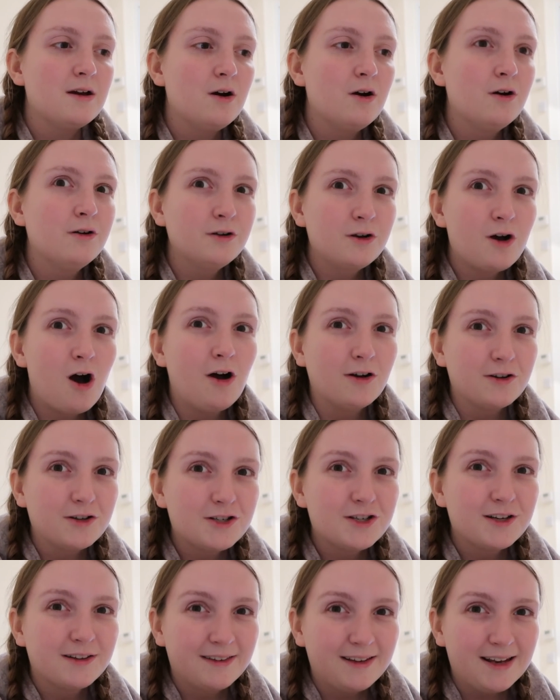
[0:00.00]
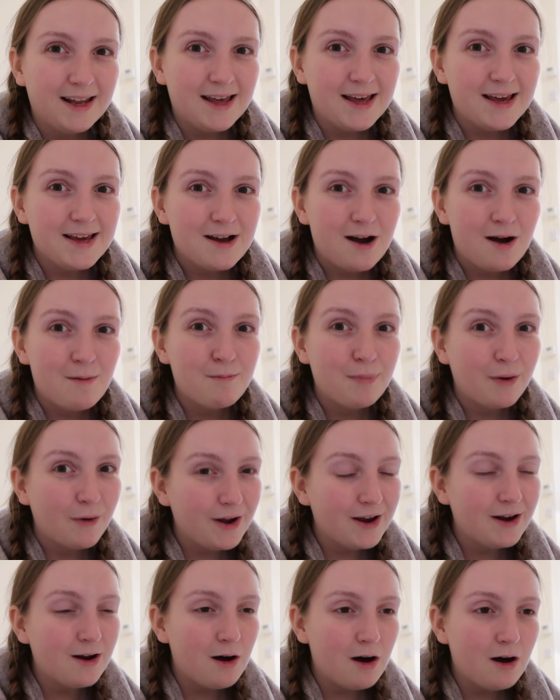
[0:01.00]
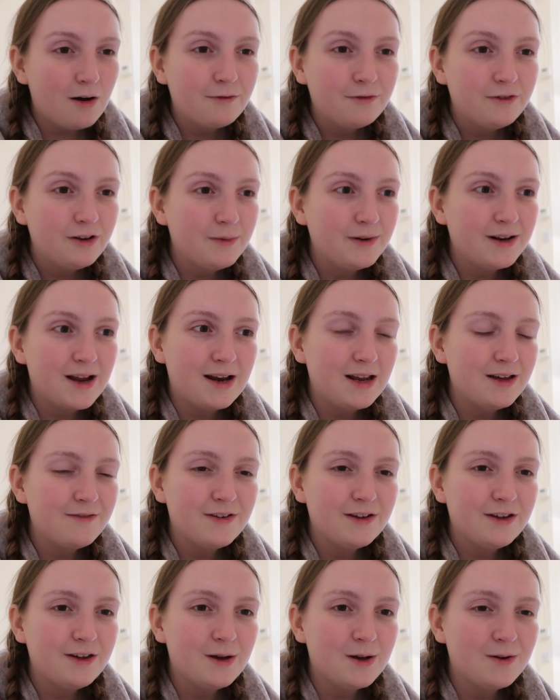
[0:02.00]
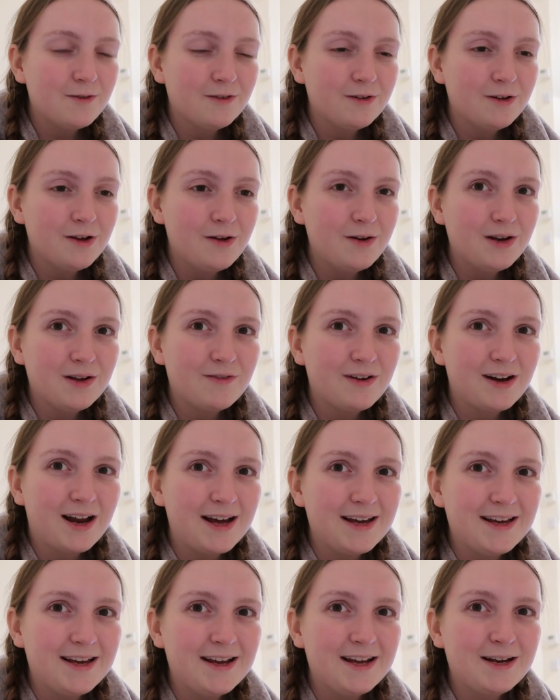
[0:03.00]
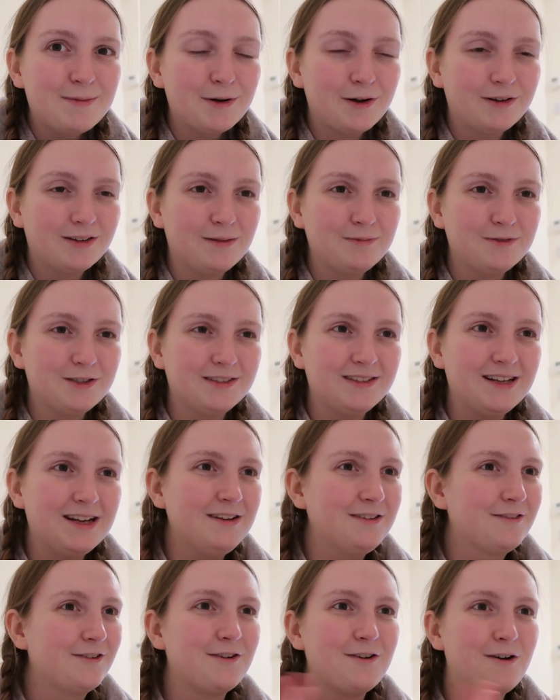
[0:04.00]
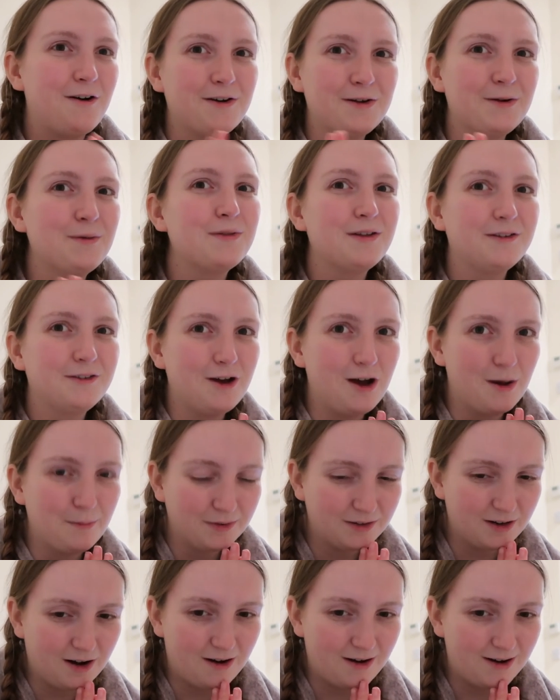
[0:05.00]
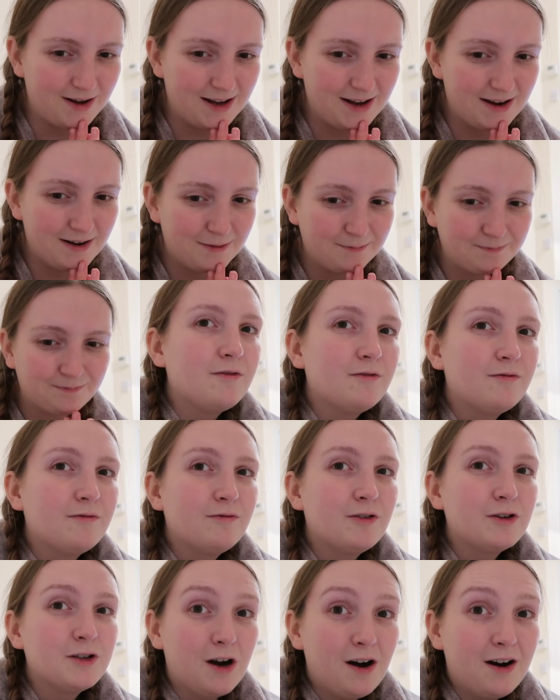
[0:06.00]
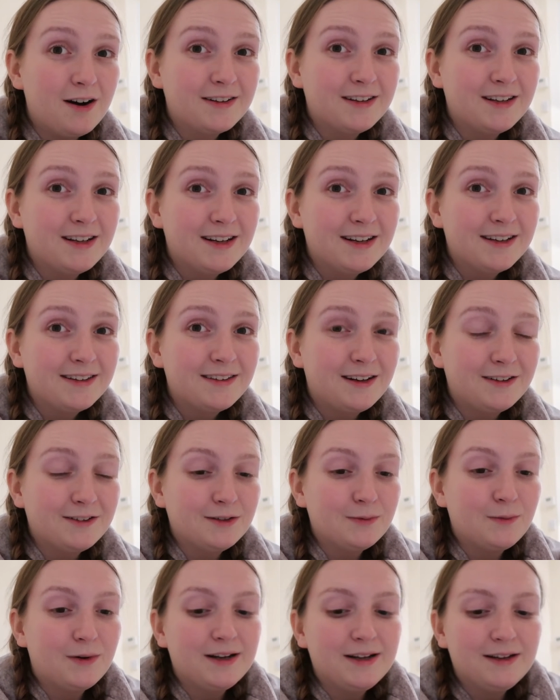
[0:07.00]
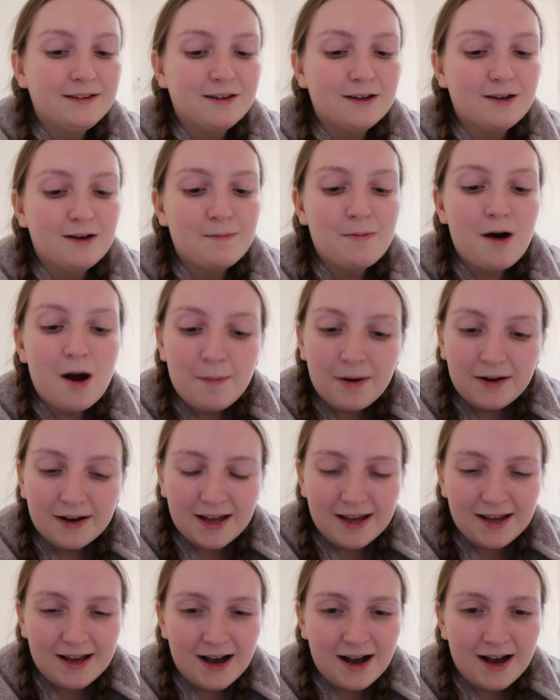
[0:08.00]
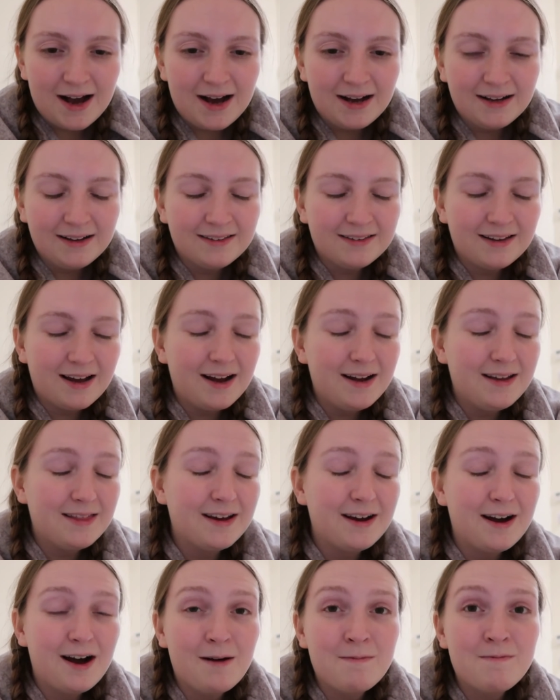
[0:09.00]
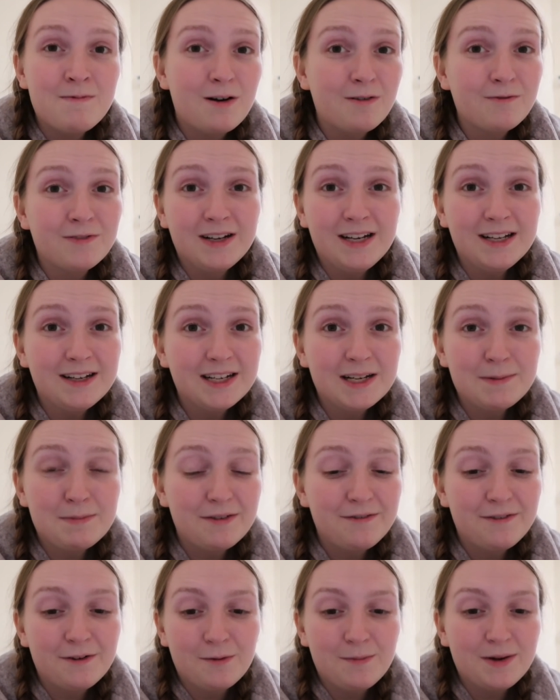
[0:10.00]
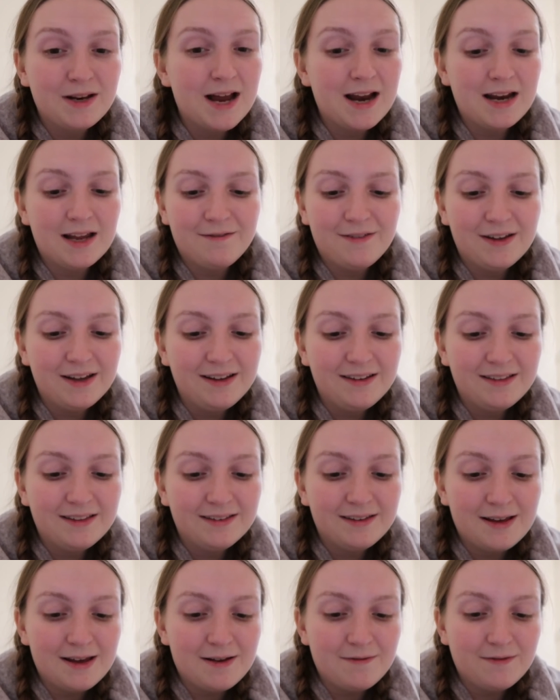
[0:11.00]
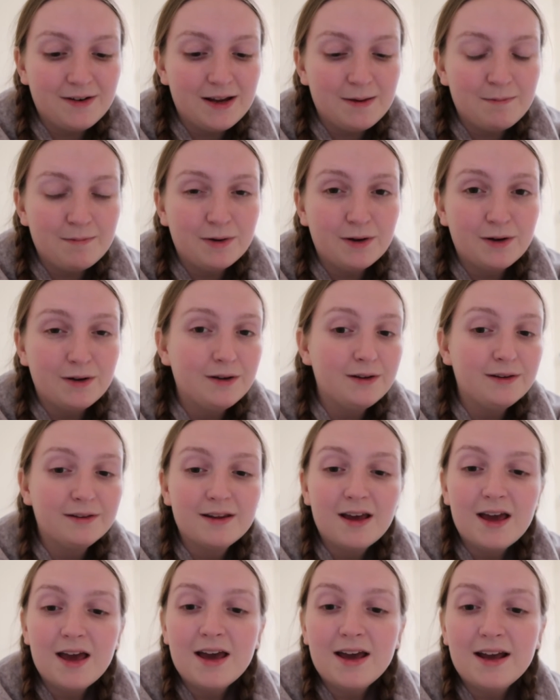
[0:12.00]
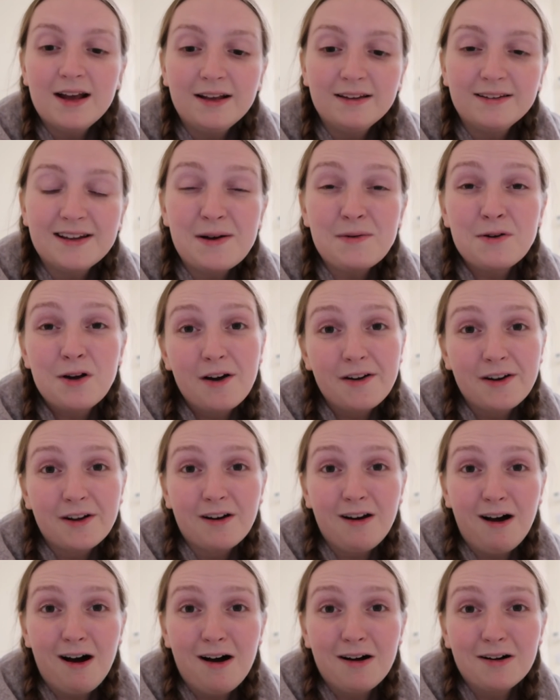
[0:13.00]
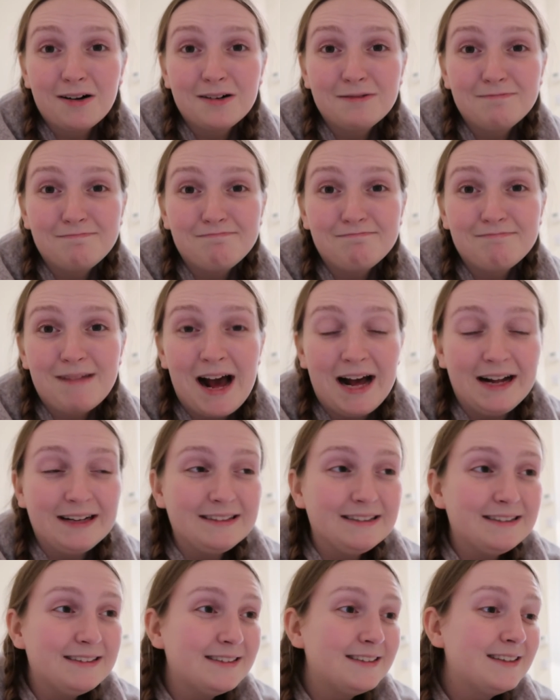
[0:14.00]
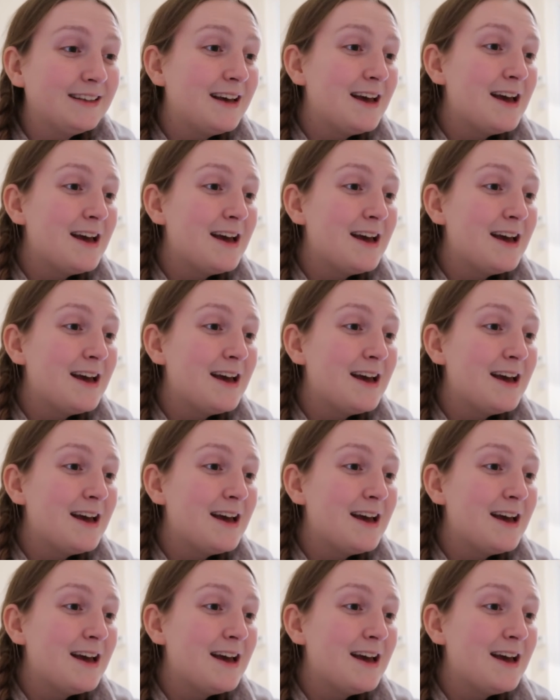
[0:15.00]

unconsciously I'm putting off doing anything uni related because I'm just in denial that term started. Regardless, I just wanted to pop on here and say that I'm not really going to be filming anything this evening because it's now 9 o'clock and